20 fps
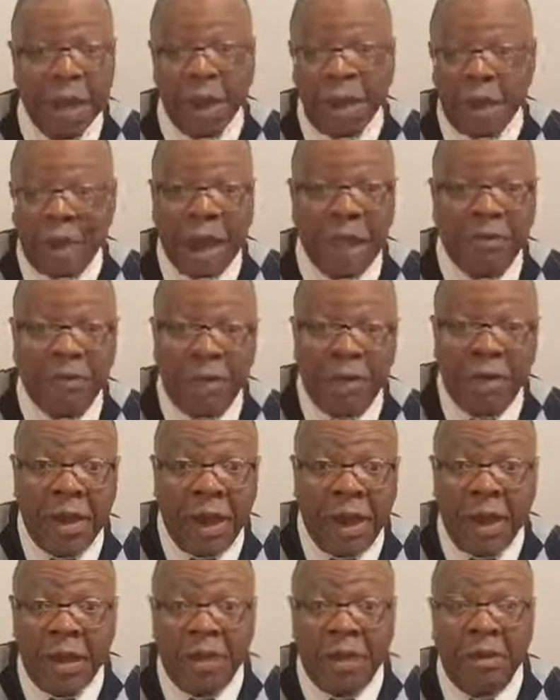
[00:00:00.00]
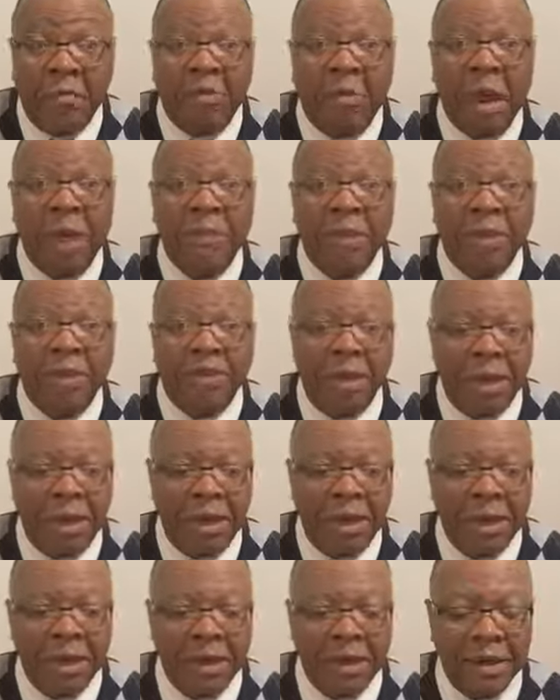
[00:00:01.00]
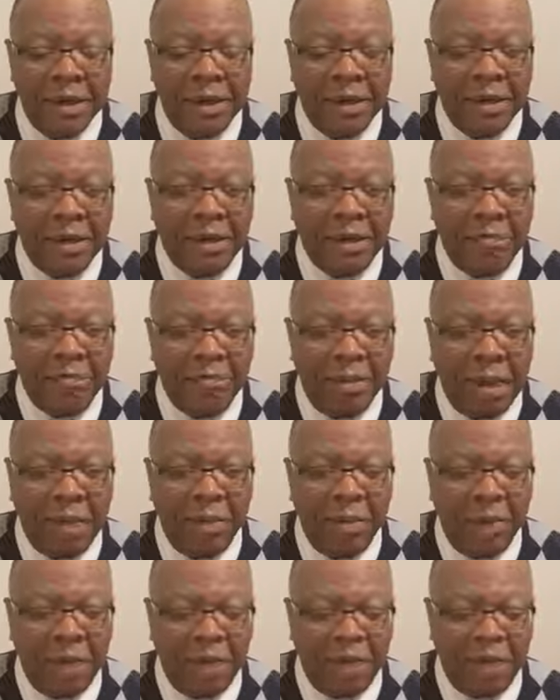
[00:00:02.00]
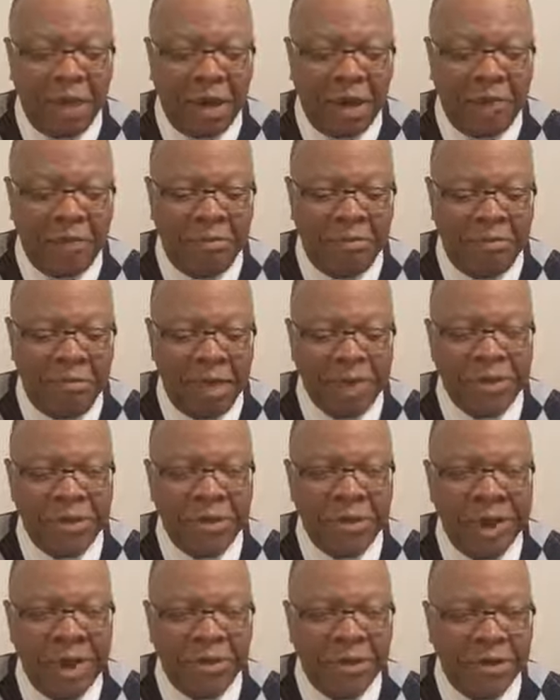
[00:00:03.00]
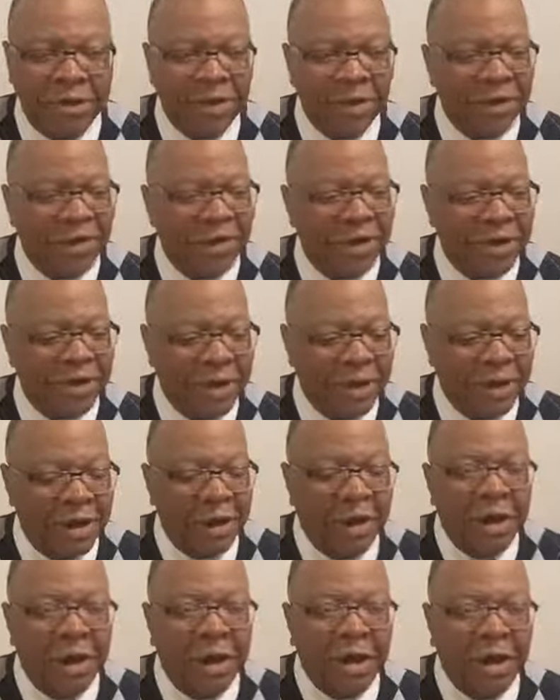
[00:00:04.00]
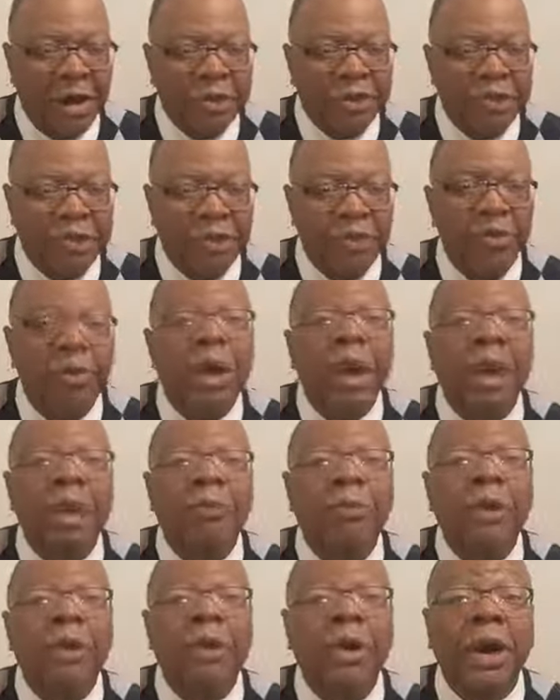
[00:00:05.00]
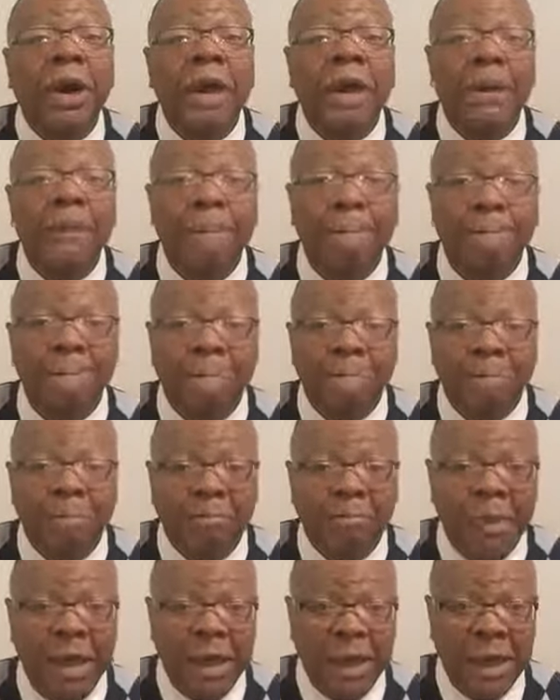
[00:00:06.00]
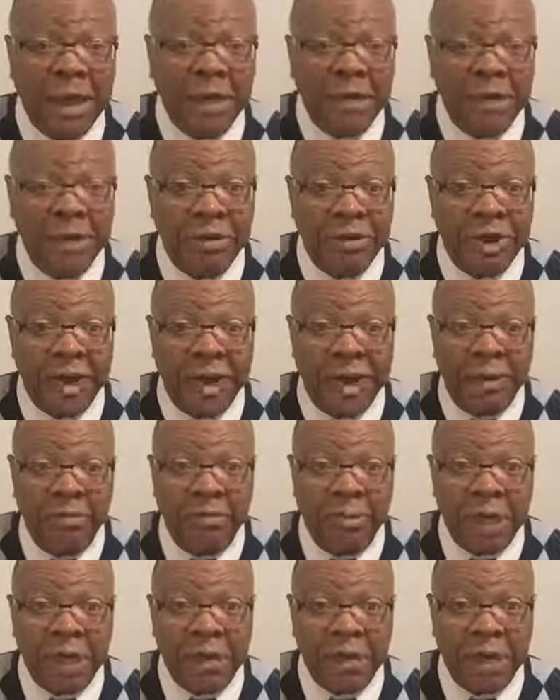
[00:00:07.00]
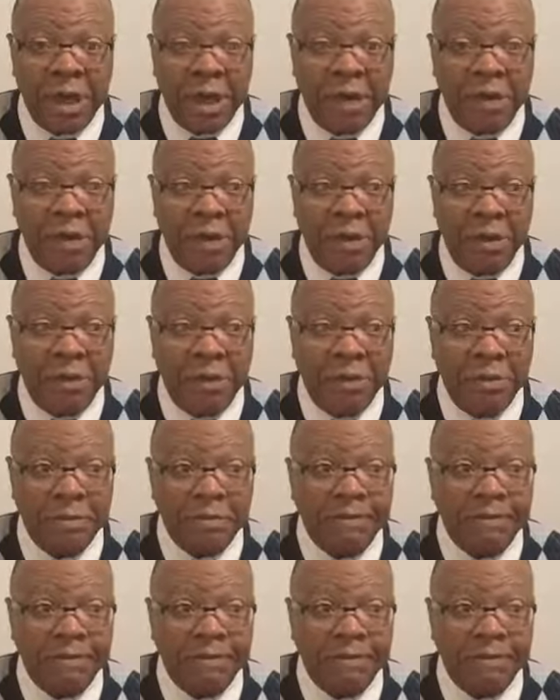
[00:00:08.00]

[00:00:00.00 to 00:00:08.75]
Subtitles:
Now, if you're head of the mop committee, people will meet you at the door and usher you right up on in. But let your name be John Doe.